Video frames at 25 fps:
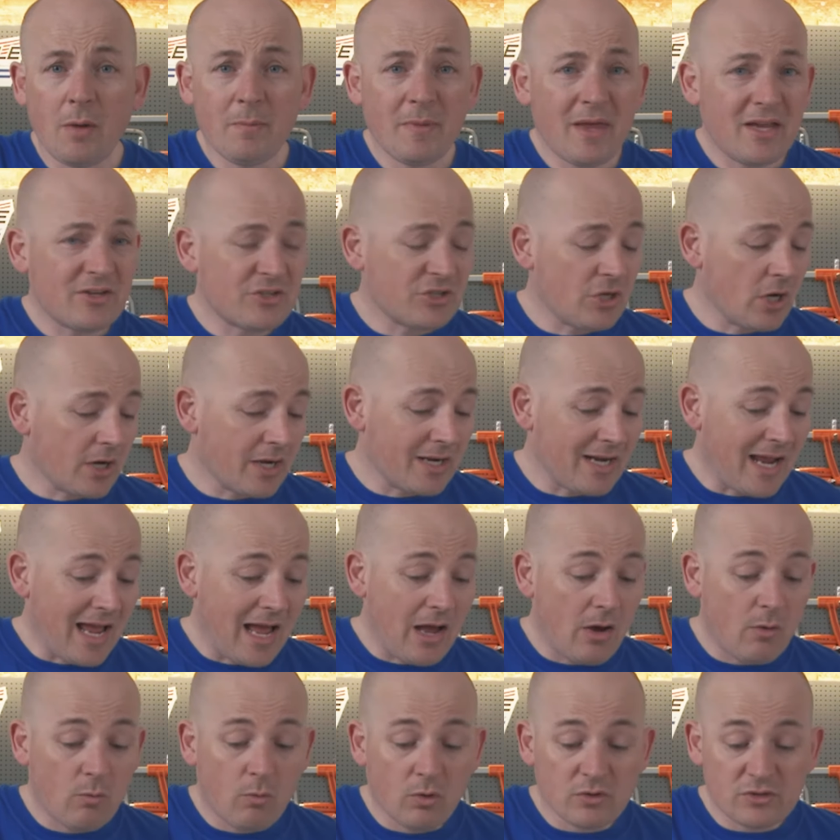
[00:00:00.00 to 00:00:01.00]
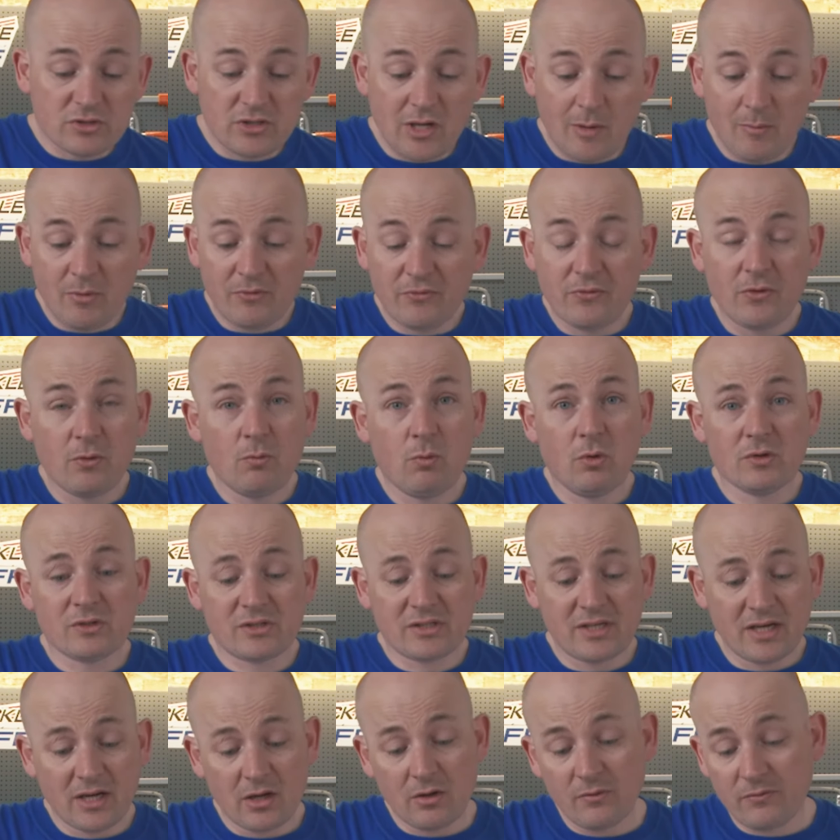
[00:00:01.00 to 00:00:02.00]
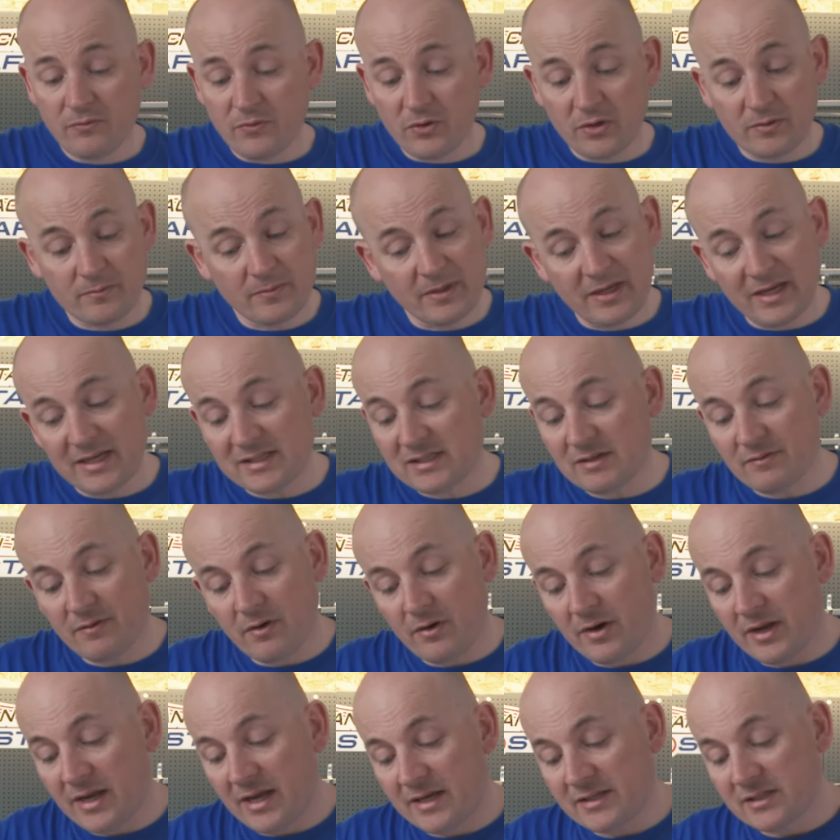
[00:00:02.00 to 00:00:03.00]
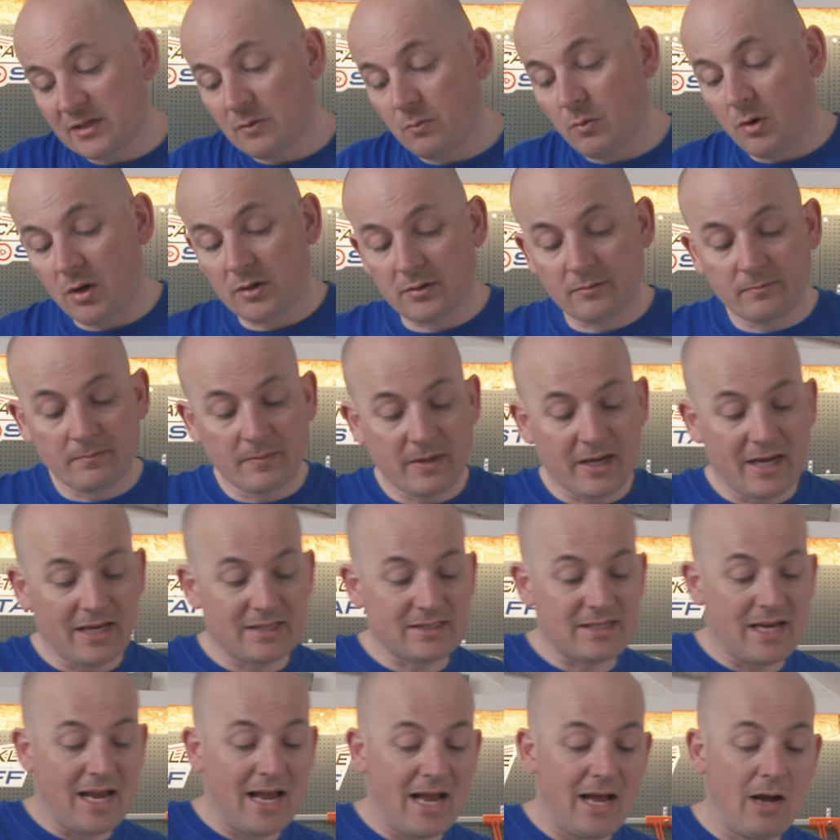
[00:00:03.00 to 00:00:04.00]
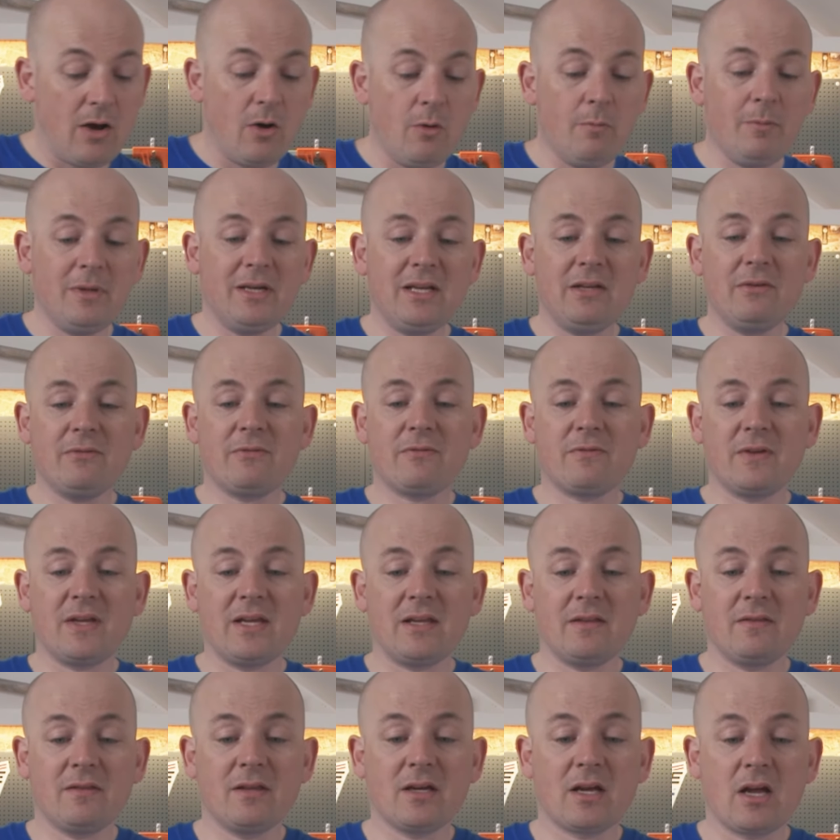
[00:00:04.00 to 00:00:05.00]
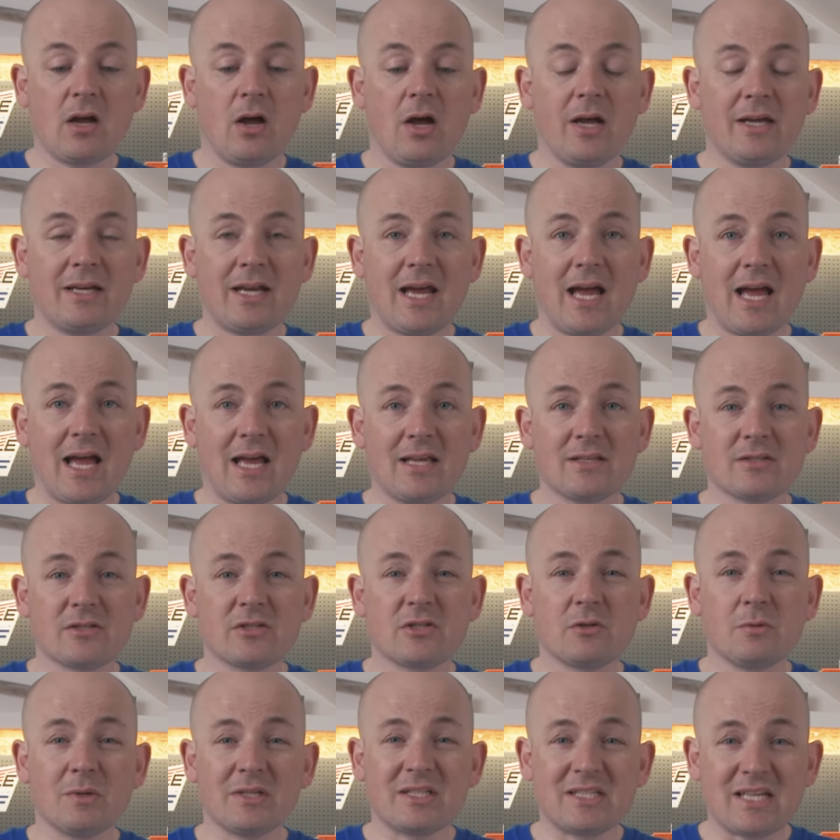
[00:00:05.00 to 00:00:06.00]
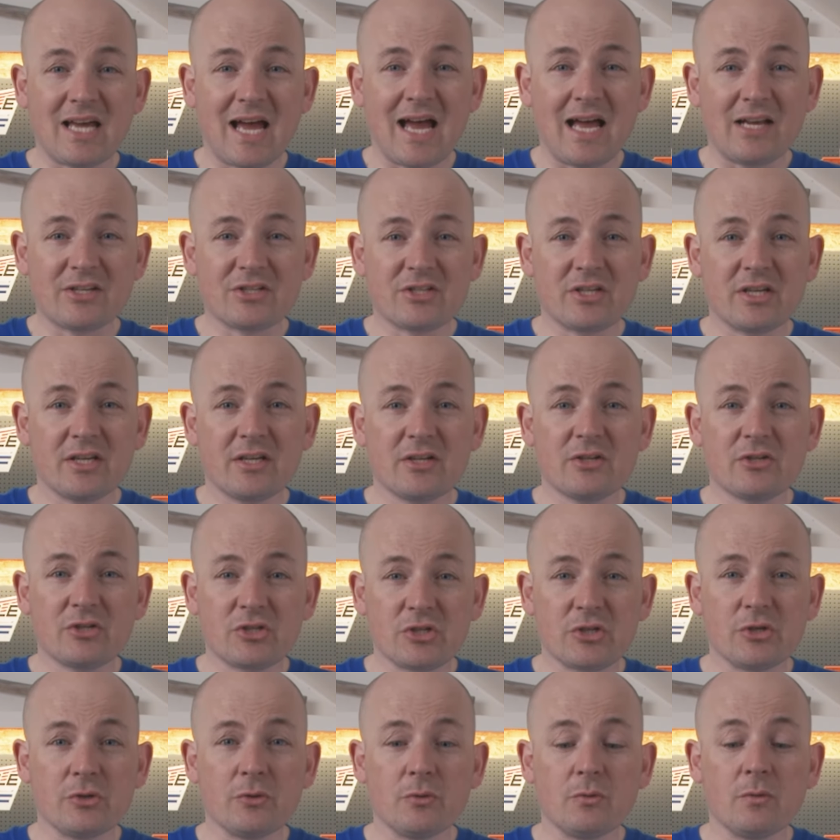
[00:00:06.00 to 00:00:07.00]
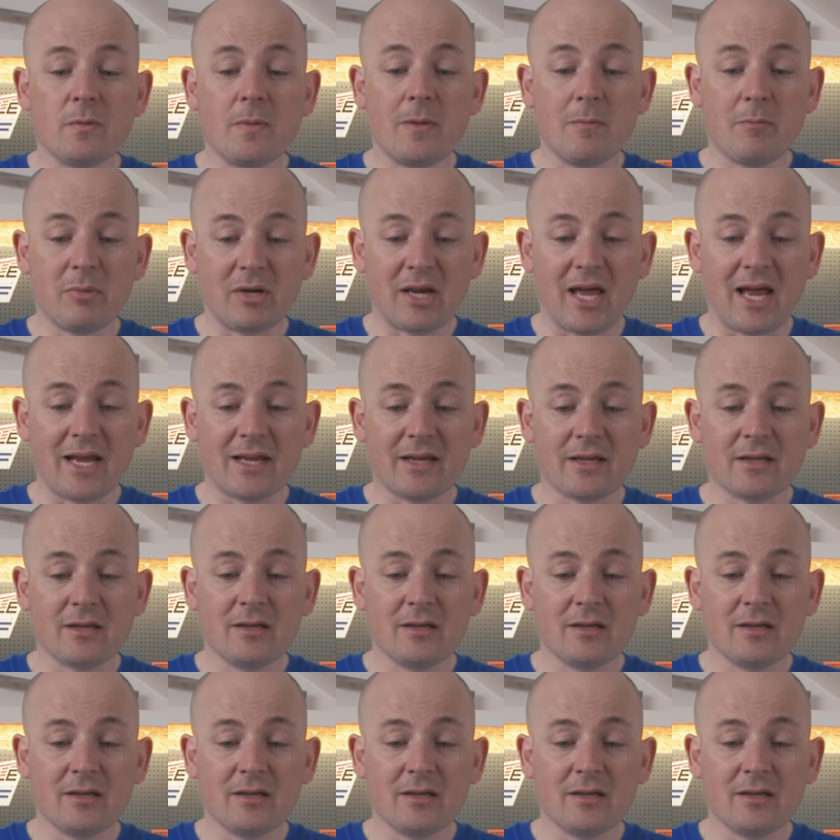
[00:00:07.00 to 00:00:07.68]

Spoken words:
there, chucking it out, what's double foot, what's single foot? It's a very easy one. It's how many feet the guide has to attach it to the blank.